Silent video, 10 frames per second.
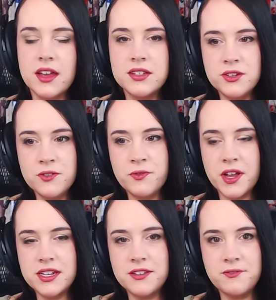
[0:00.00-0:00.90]
do
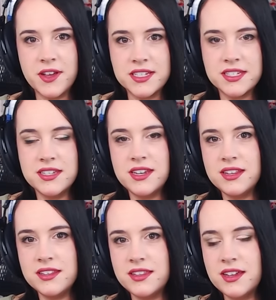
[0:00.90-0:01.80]
find it
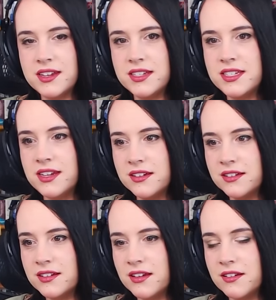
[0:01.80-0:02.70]
fascinating, the idea
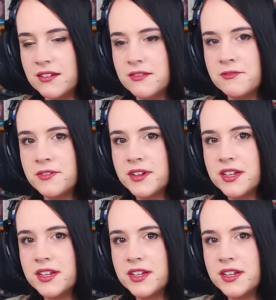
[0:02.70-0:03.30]
of